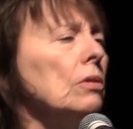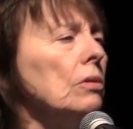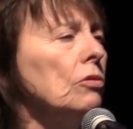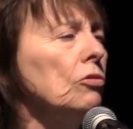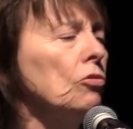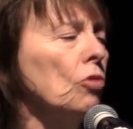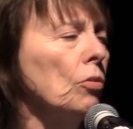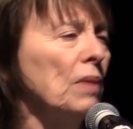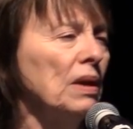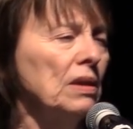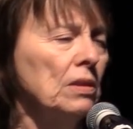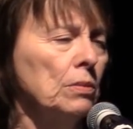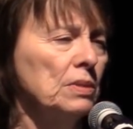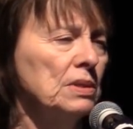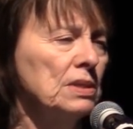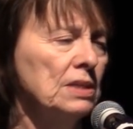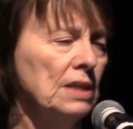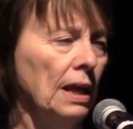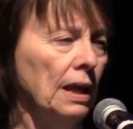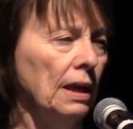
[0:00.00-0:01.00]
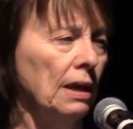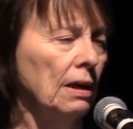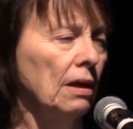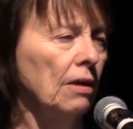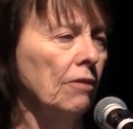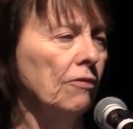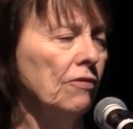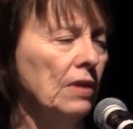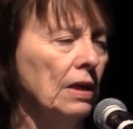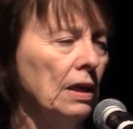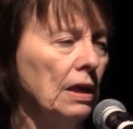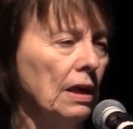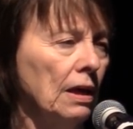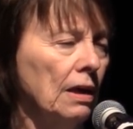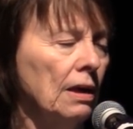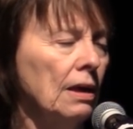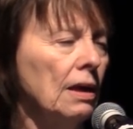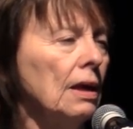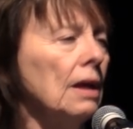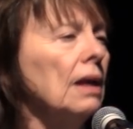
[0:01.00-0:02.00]
you don't make the mistake of
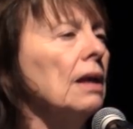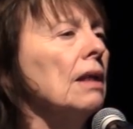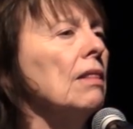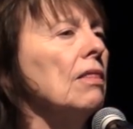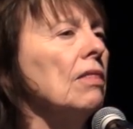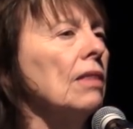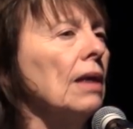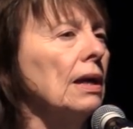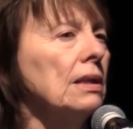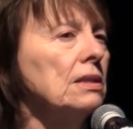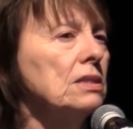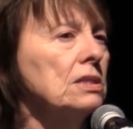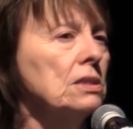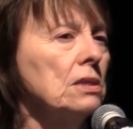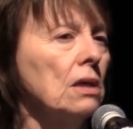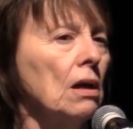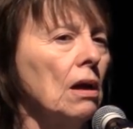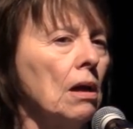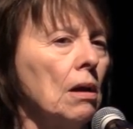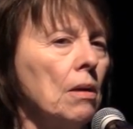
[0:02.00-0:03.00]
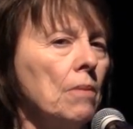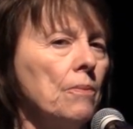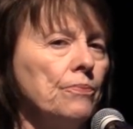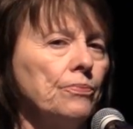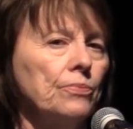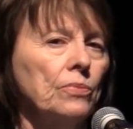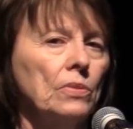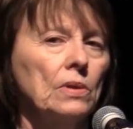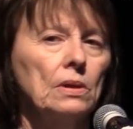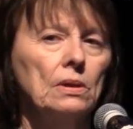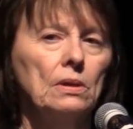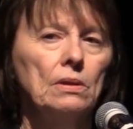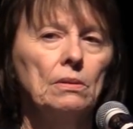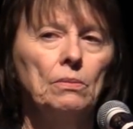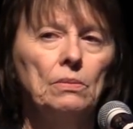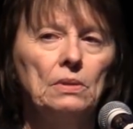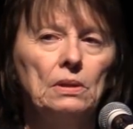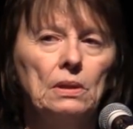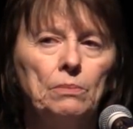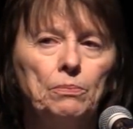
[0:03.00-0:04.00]
thinking that, um,
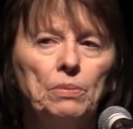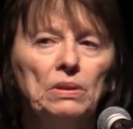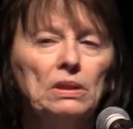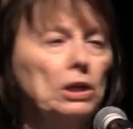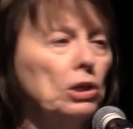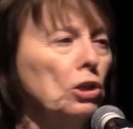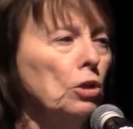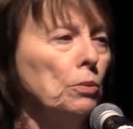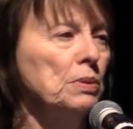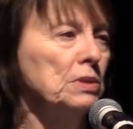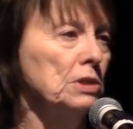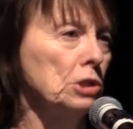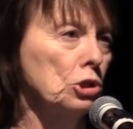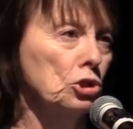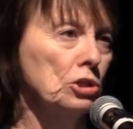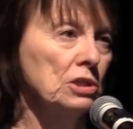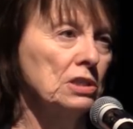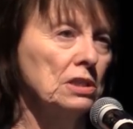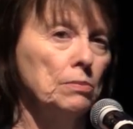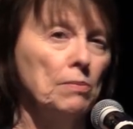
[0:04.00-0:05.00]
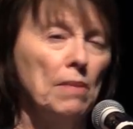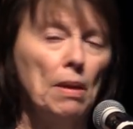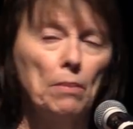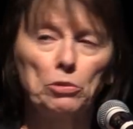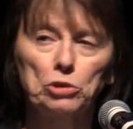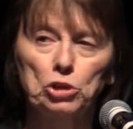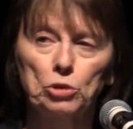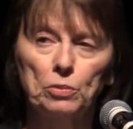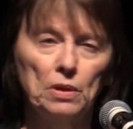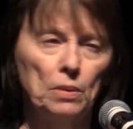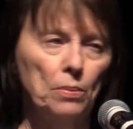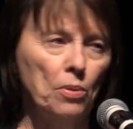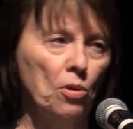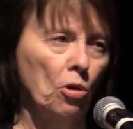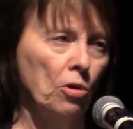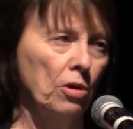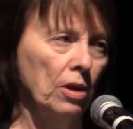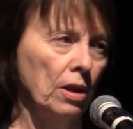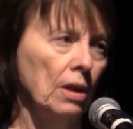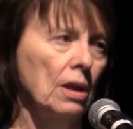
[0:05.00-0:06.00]
that political positions and membership in a
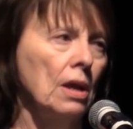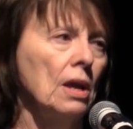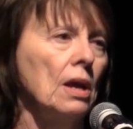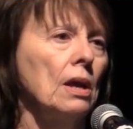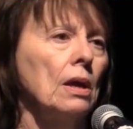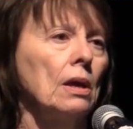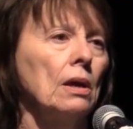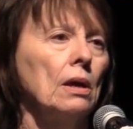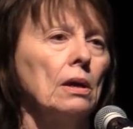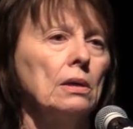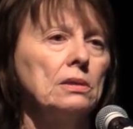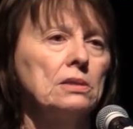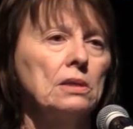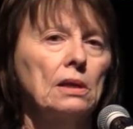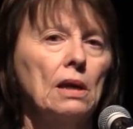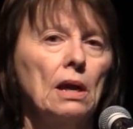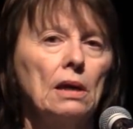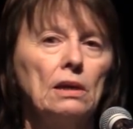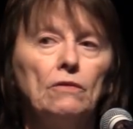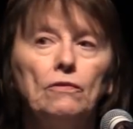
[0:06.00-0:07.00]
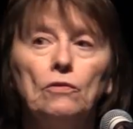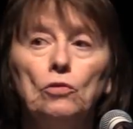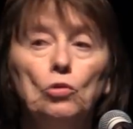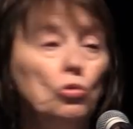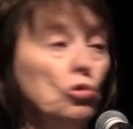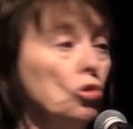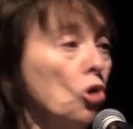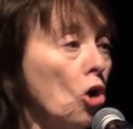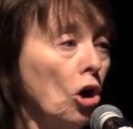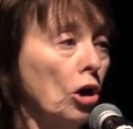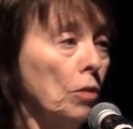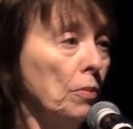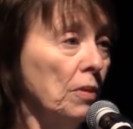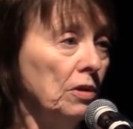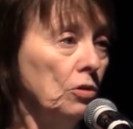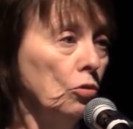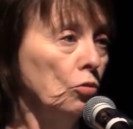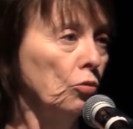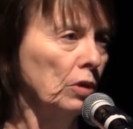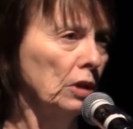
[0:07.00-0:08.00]
party is a kind of new dogma,
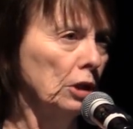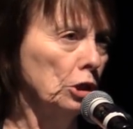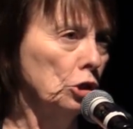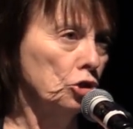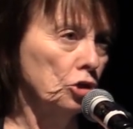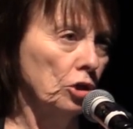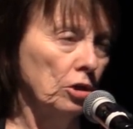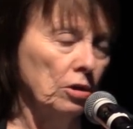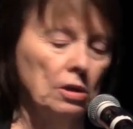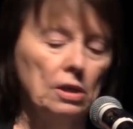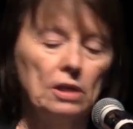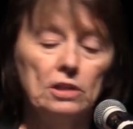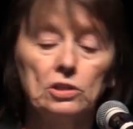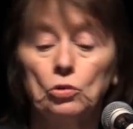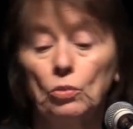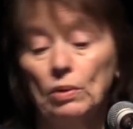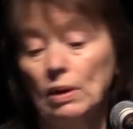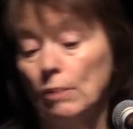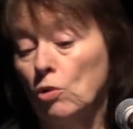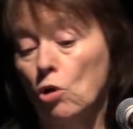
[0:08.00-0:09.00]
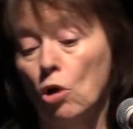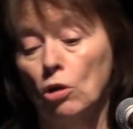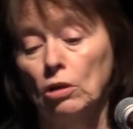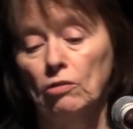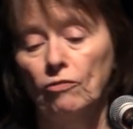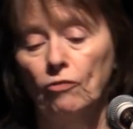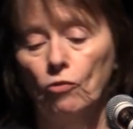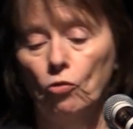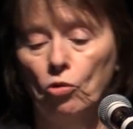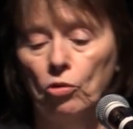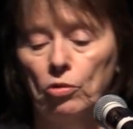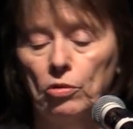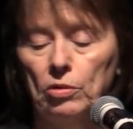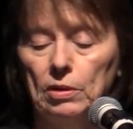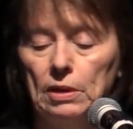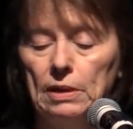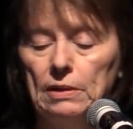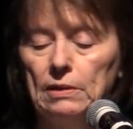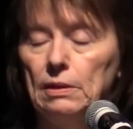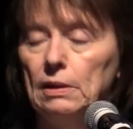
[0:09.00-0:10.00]
new religion. So what I'm calling for
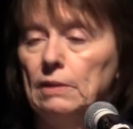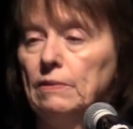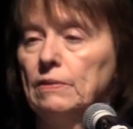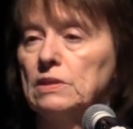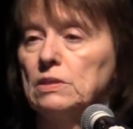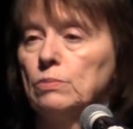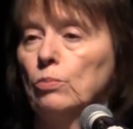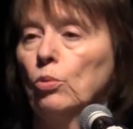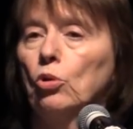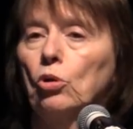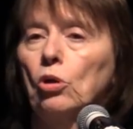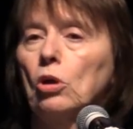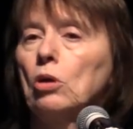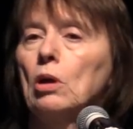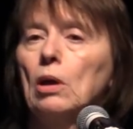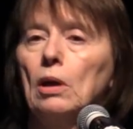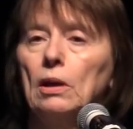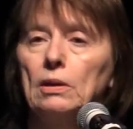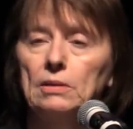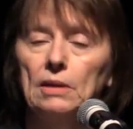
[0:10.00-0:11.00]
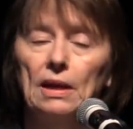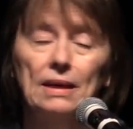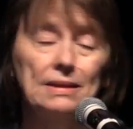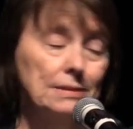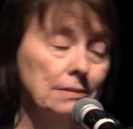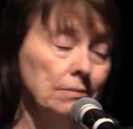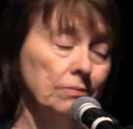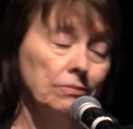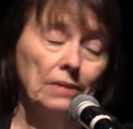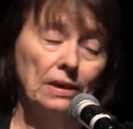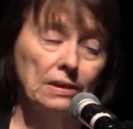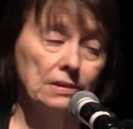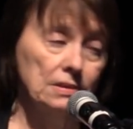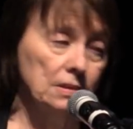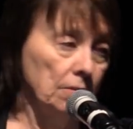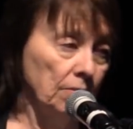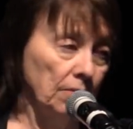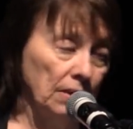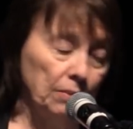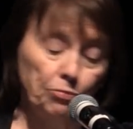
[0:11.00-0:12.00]
in, in this book, uh, as, in, as
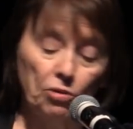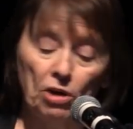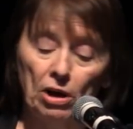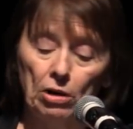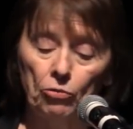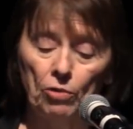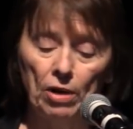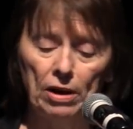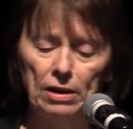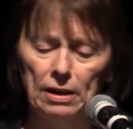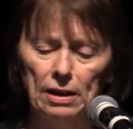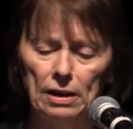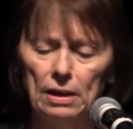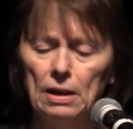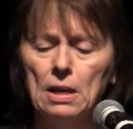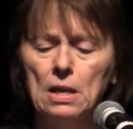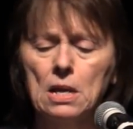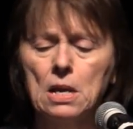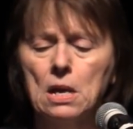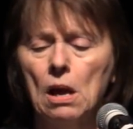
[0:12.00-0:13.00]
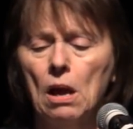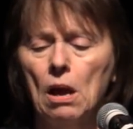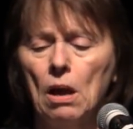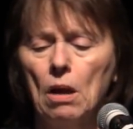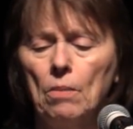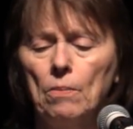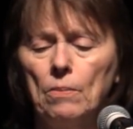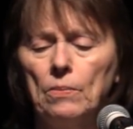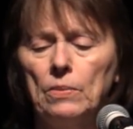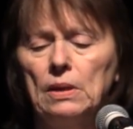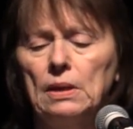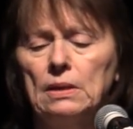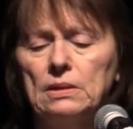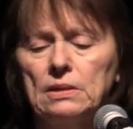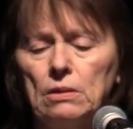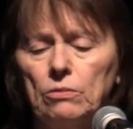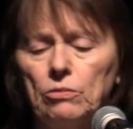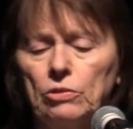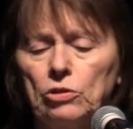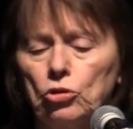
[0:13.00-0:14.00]
in my prior writing, um, is
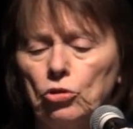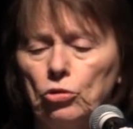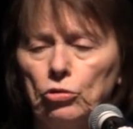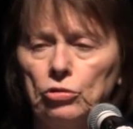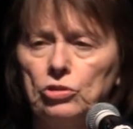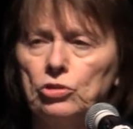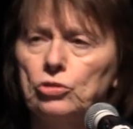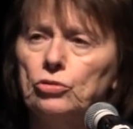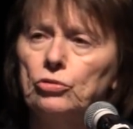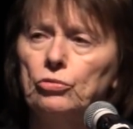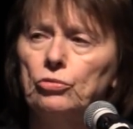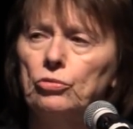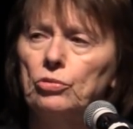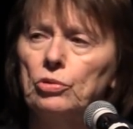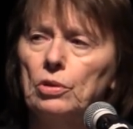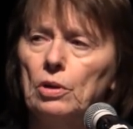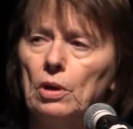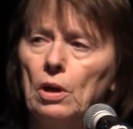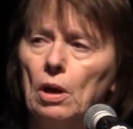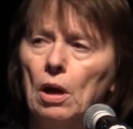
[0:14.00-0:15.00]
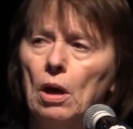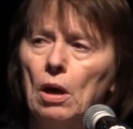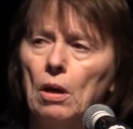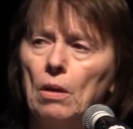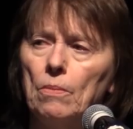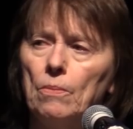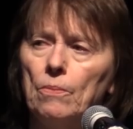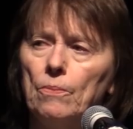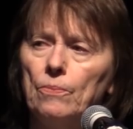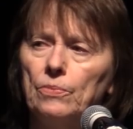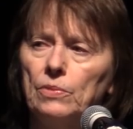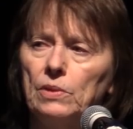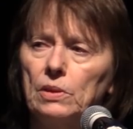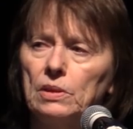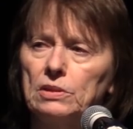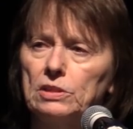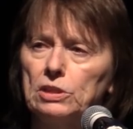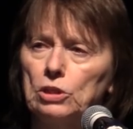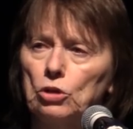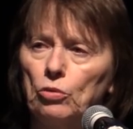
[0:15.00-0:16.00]
a return to um,
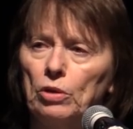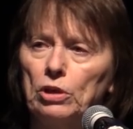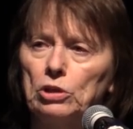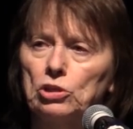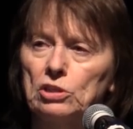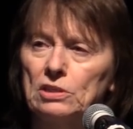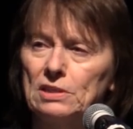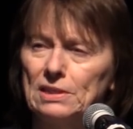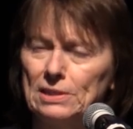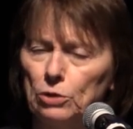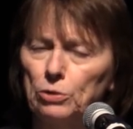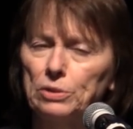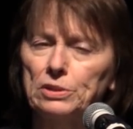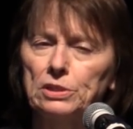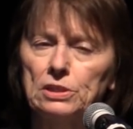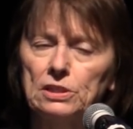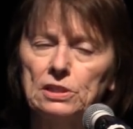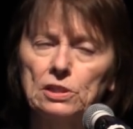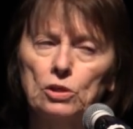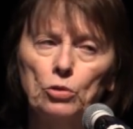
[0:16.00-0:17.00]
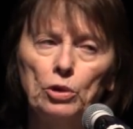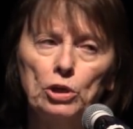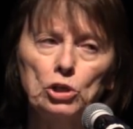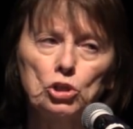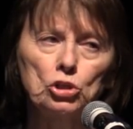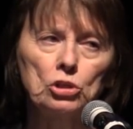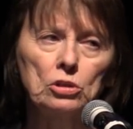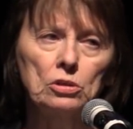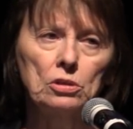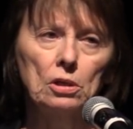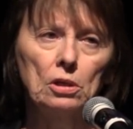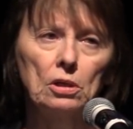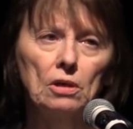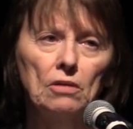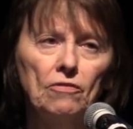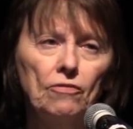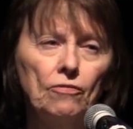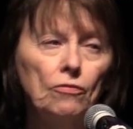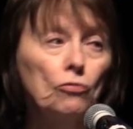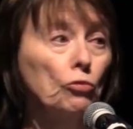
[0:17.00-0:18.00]
consideration, serious consideration
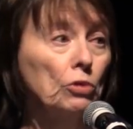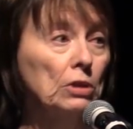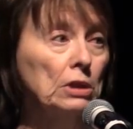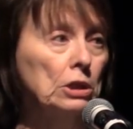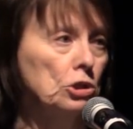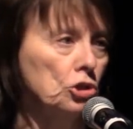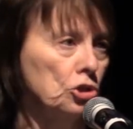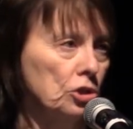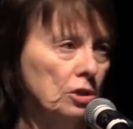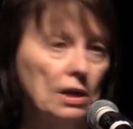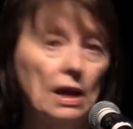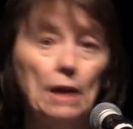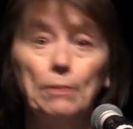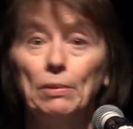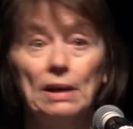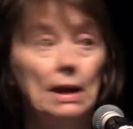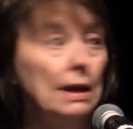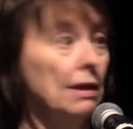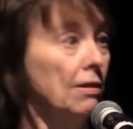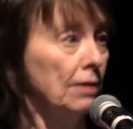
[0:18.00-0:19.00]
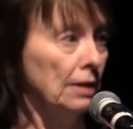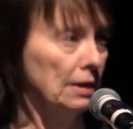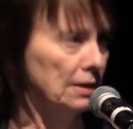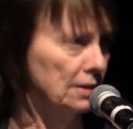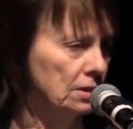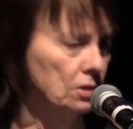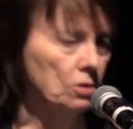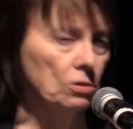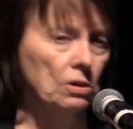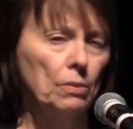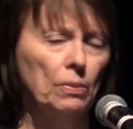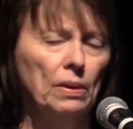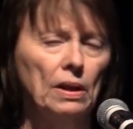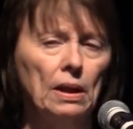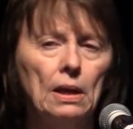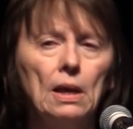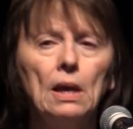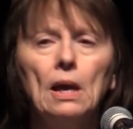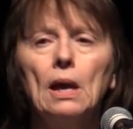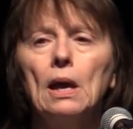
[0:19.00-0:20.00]
of religion. I'm an atheist, but
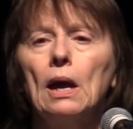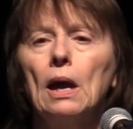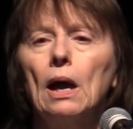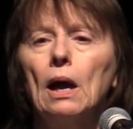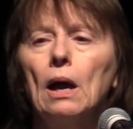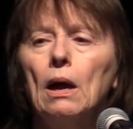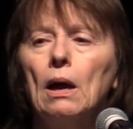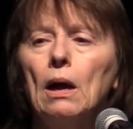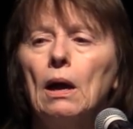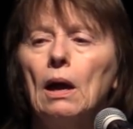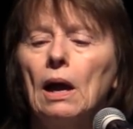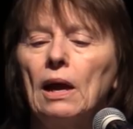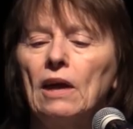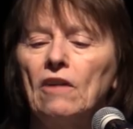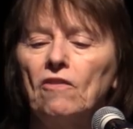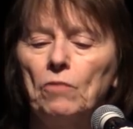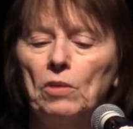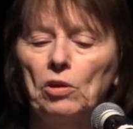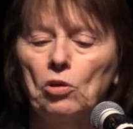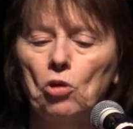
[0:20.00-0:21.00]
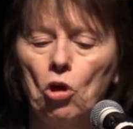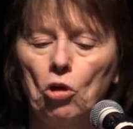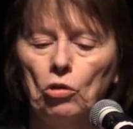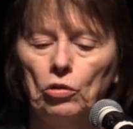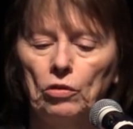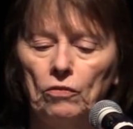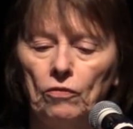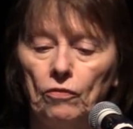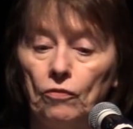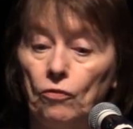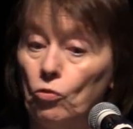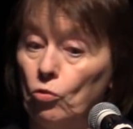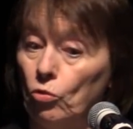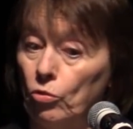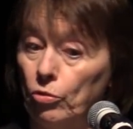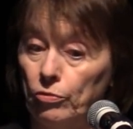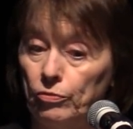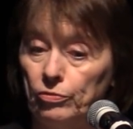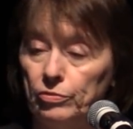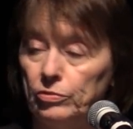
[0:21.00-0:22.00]
uh, I have been calling
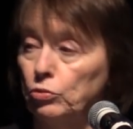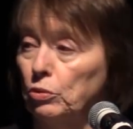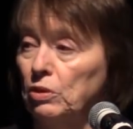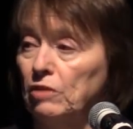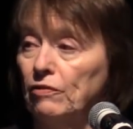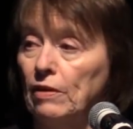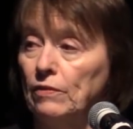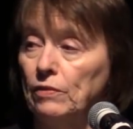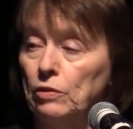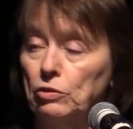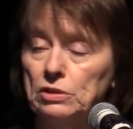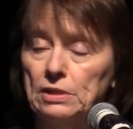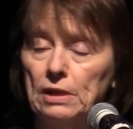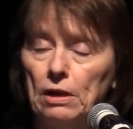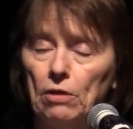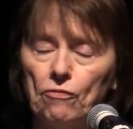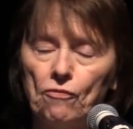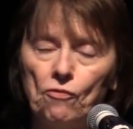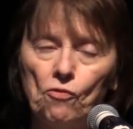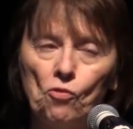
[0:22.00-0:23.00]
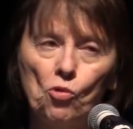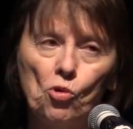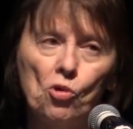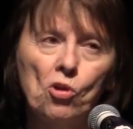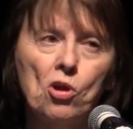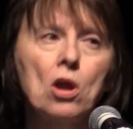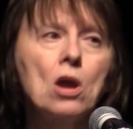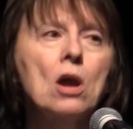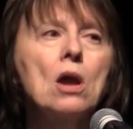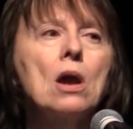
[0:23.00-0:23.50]
for 25 years now for